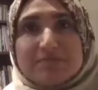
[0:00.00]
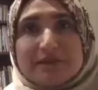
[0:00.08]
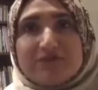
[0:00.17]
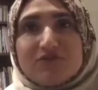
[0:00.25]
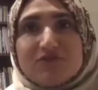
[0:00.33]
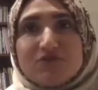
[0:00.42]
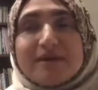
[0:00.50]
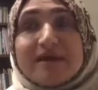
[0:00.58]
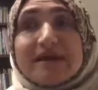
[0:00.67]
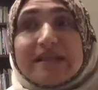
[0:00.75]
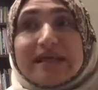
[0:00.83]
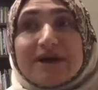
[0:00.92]
you may
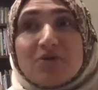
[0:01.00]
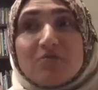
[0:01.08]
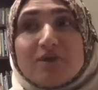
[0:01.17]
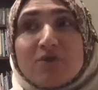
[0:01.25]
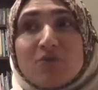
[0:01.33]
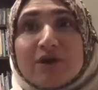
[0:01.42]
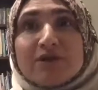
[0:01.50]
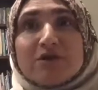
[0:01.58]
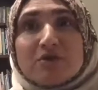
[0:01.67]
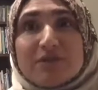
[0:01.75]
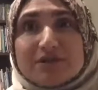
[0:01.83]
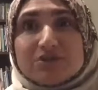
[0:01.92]
allow me one
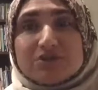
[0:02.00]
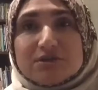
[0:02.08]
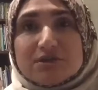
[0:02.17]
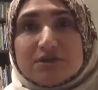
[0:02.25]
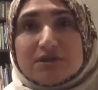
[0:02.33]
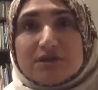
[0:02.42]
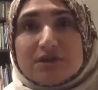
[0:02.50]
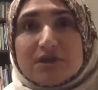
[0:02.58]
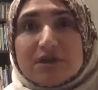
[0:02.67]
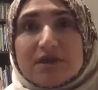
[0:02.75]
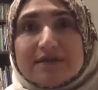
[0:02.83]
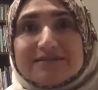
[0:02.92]
correction, it
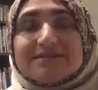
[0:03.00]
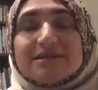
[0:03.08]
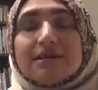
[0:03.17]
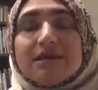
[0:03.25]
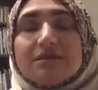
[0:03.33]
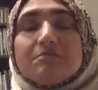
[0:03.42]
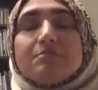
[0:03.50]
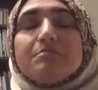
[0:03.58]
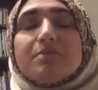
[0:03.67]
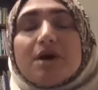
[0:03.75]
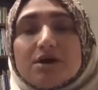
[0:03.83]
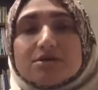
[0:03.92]
is
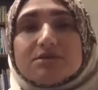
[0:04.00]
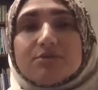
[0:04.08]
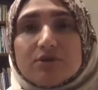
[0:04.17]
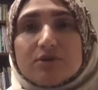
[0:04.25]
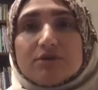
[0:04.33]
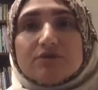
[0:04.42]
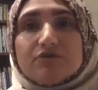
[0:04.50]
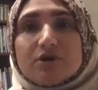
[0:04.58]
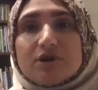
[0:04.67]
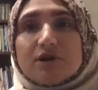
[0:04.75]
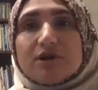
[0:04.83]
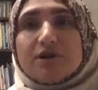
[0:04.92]
impossible for our
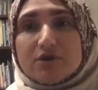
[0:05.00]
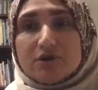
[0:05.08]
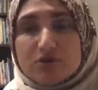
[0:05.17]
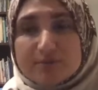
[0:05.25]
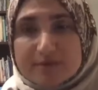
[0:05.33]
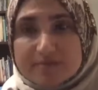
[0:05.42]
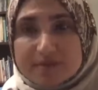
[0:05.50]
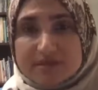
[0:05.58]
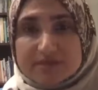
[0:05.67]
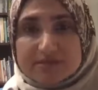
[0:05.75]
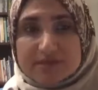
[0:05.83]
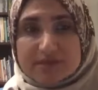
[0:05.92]
human beings
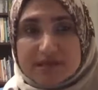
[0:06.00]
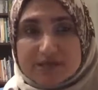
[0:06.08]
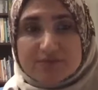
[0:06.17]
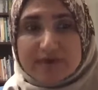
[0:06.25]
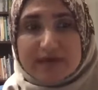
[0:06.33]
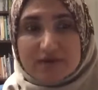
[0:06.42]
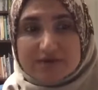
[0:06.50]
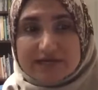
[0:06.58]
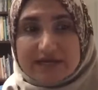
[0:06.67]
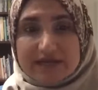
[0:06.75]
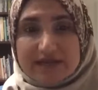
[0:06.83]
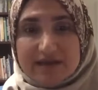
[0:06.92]
that Allah subhanahu wa
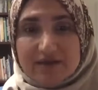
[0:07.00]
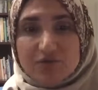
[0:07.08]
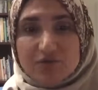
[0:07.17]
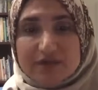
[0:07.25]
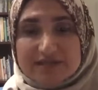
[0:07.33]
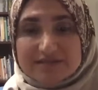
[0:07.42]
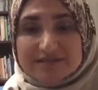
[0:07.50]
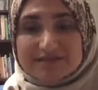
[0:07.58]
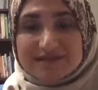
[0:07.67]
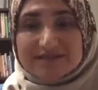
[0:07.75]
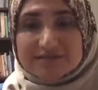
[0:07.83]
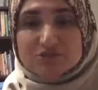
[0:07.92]
ta'ala created us
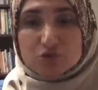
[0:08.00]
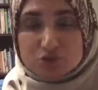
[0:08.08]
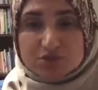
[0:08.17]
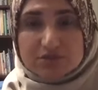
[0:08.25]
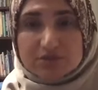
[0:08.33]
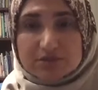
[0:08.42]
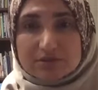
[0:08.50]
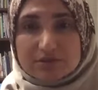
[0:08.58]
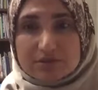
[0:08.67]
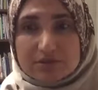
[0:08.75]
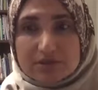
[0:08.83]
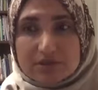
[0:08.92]
as social.
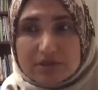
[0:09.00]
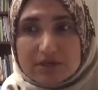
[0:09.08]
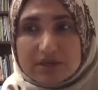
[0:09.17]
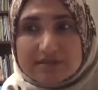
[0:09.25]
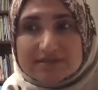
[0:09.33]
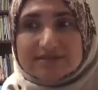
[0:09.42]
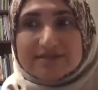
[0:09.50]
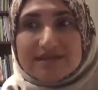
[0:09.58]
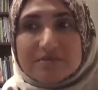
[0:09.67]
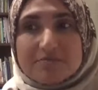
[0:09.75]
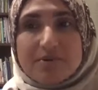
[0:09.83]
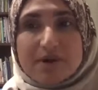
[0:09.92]
It is
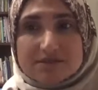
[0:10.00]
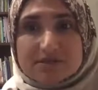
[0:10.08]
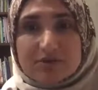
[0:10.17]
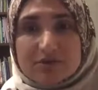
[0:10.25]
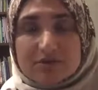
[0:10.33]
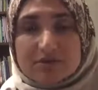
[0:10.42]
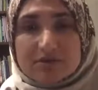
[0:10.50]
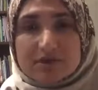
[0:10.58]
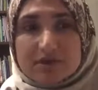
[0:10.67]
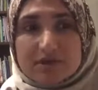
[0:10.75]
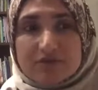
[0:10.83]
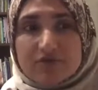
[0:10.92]
impossible
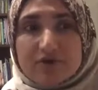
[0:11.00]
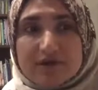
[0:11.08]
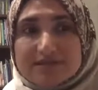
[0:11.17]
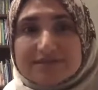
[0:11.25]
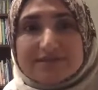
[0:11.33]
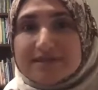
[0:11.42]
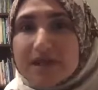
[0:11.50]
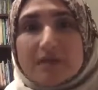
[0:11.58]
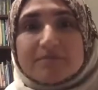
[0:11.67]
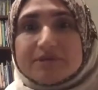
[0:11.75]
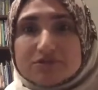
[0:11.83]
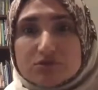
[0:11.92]
for us to not
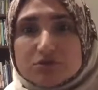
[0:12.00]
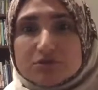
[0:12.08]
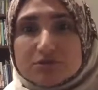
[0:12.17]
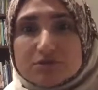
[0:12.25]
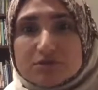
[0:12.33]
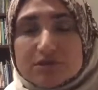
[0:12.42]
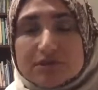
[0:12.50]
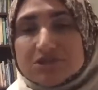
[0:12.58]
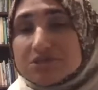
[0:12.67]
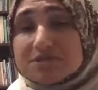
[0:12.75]
be social. It's just